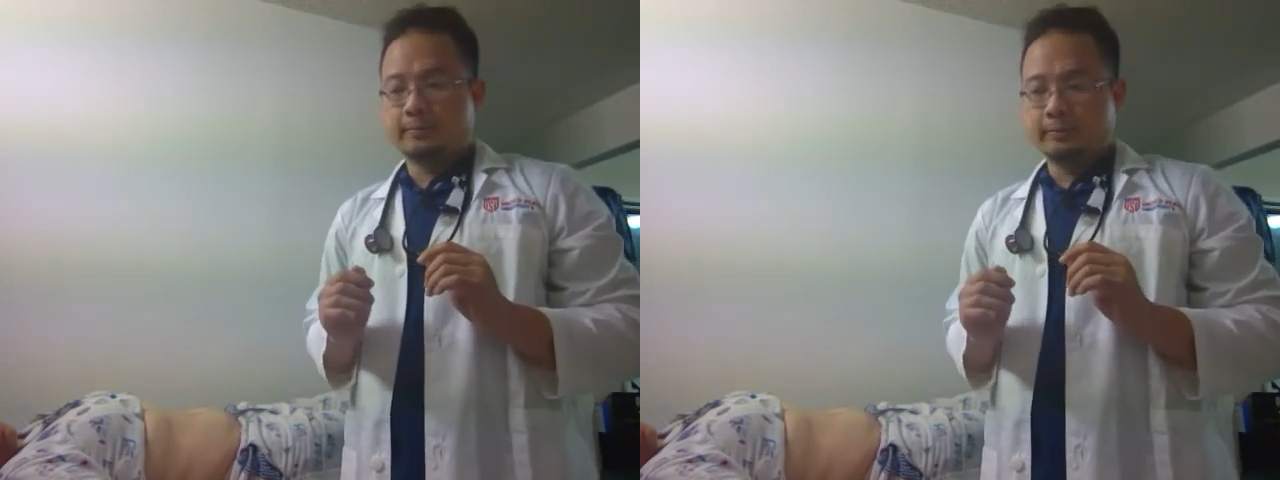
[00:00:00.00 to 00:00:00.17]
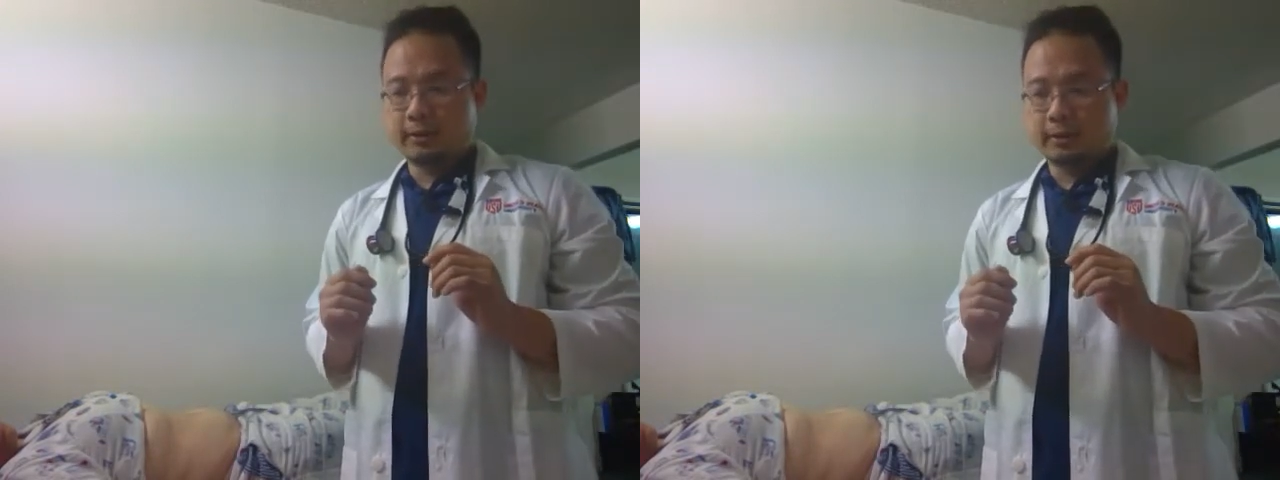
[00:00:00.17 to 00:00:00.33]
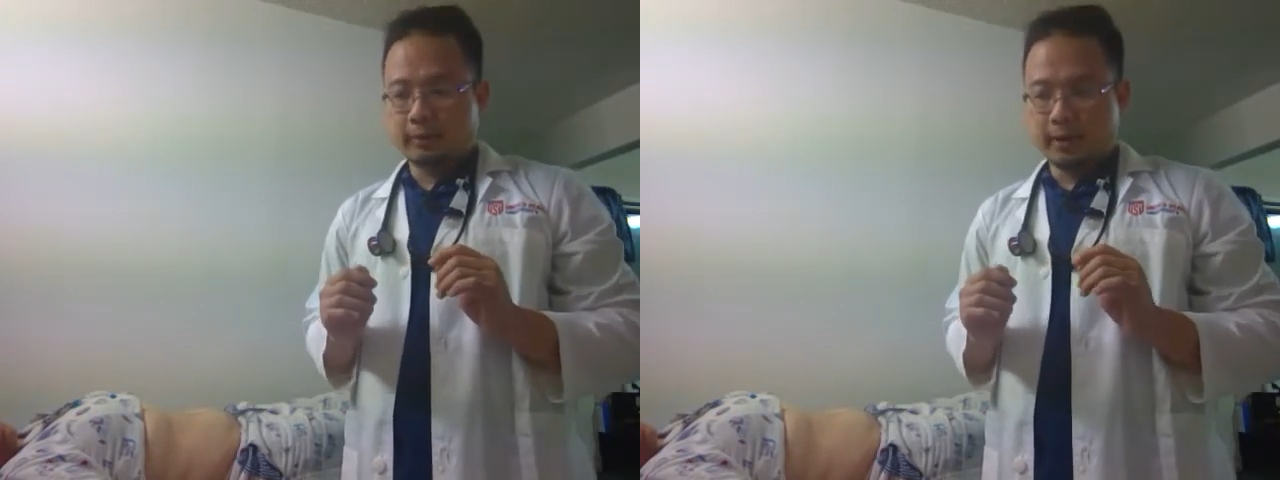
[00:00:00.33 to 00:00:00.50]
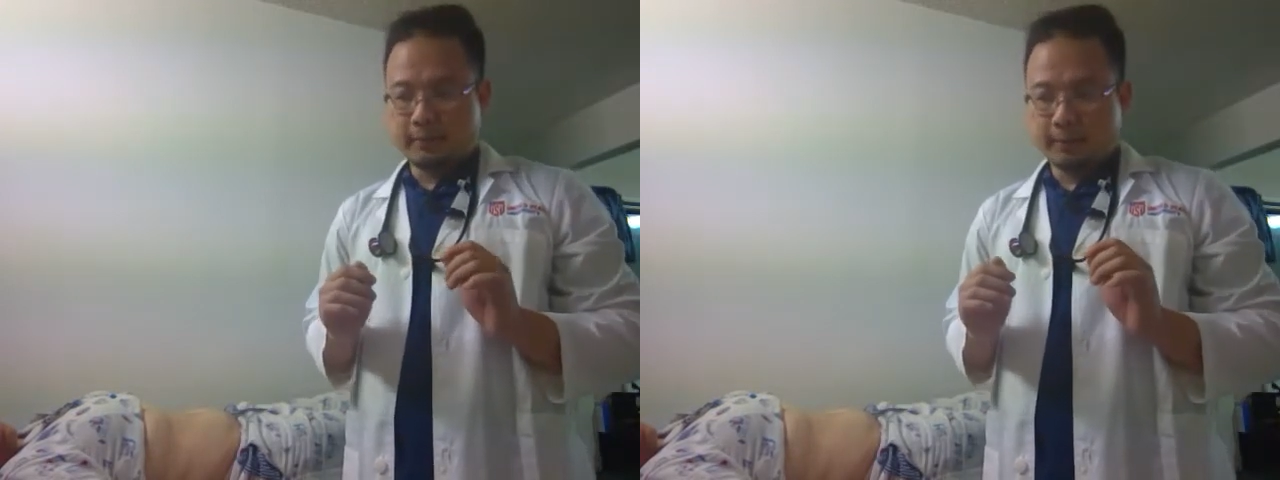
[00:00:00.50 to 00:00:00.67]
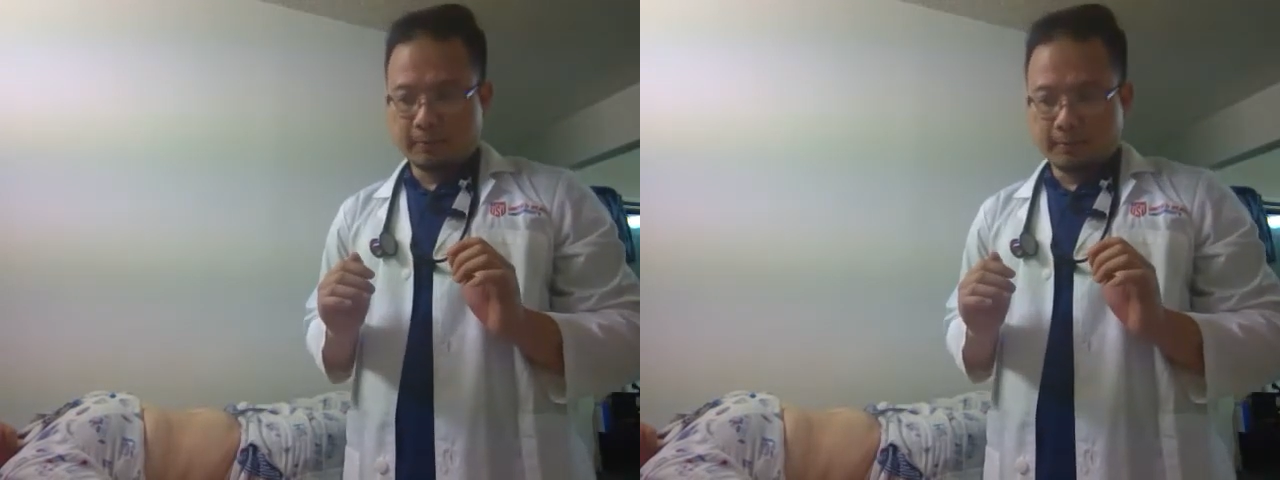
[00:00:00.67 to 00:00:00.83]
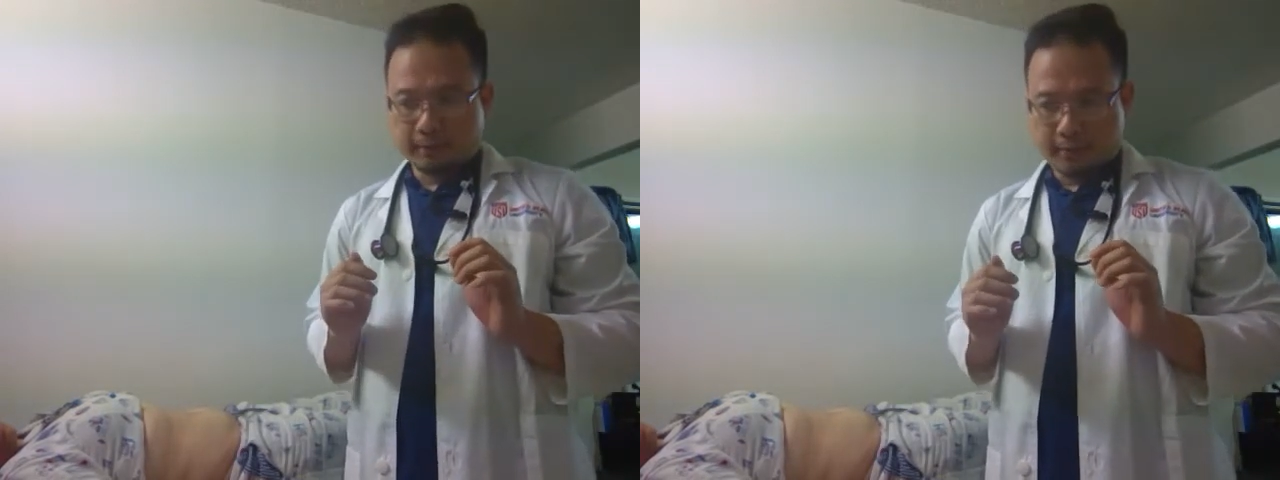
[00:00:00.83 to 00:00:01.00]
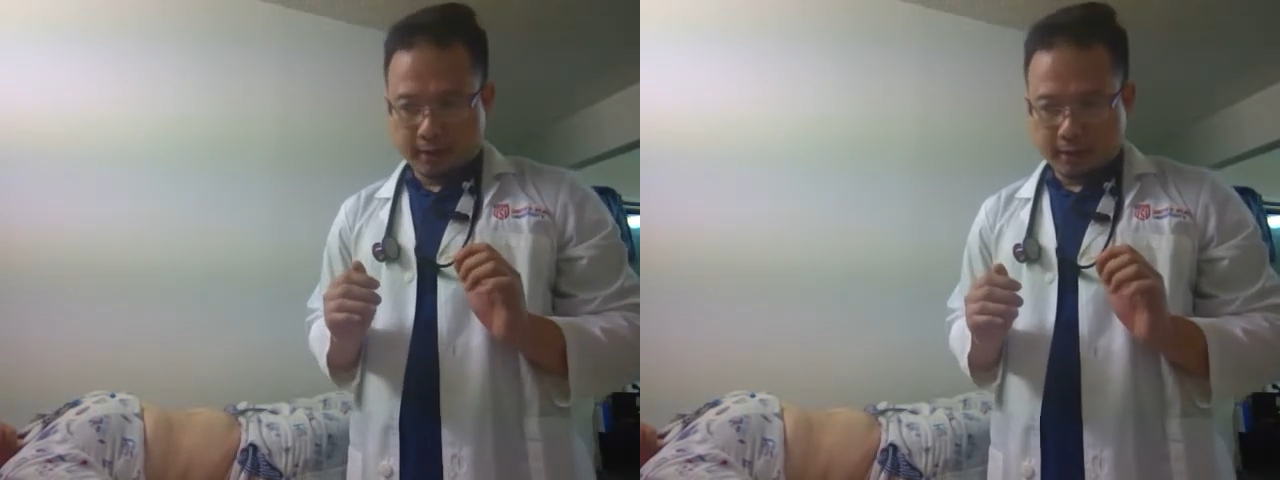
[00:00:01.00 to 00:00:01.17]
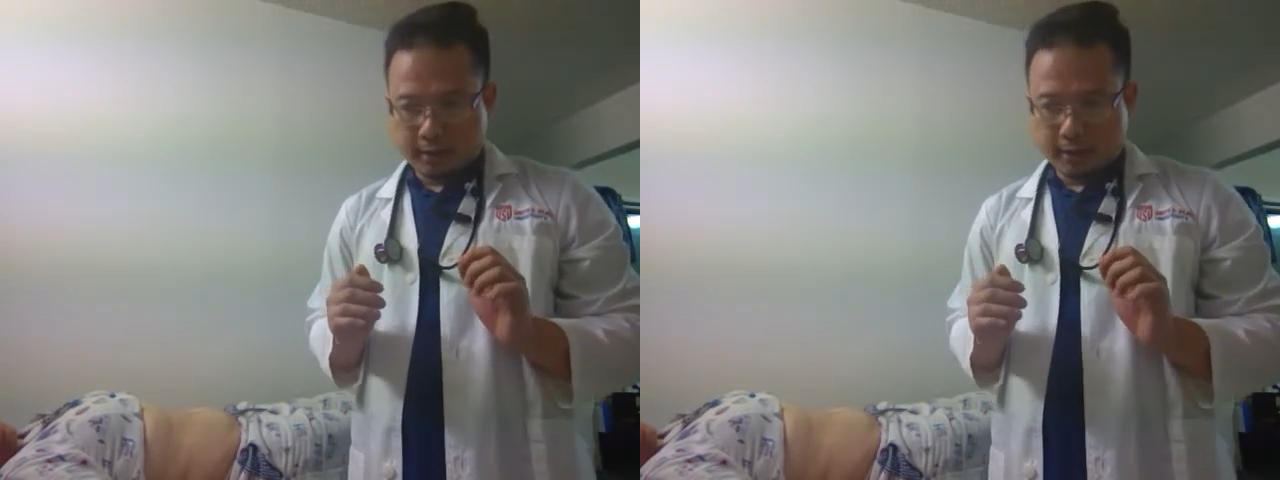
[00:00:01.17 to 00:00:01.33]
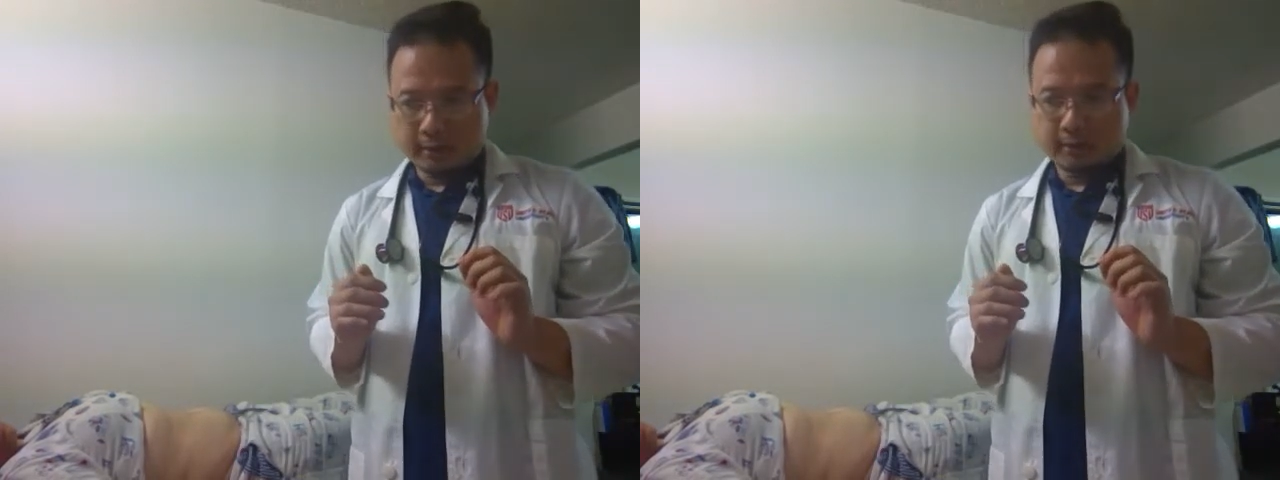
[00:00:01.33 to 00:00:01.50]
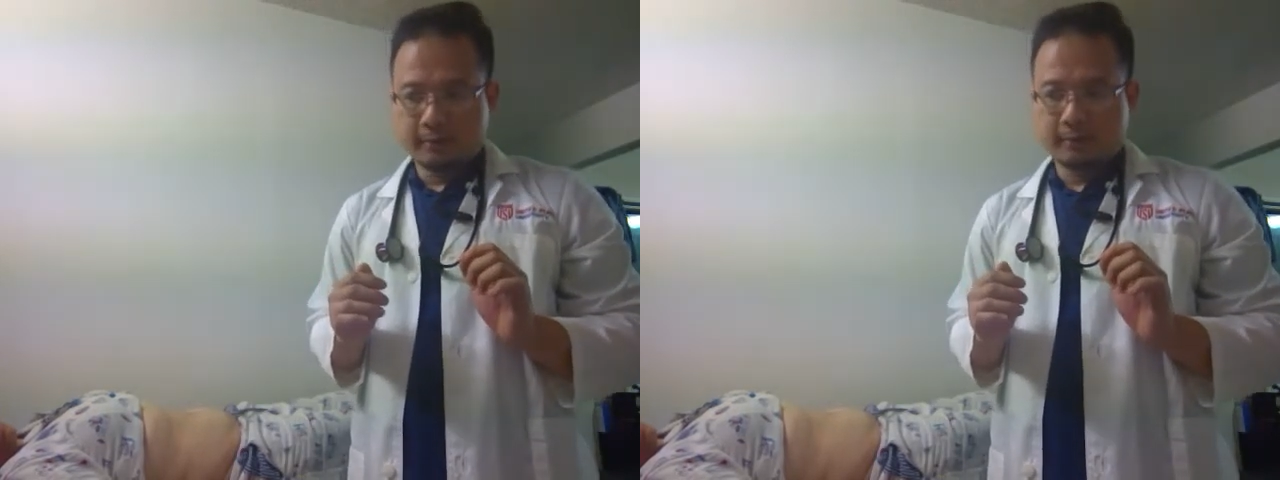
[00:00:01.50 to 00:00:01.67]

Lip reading: So after palpation,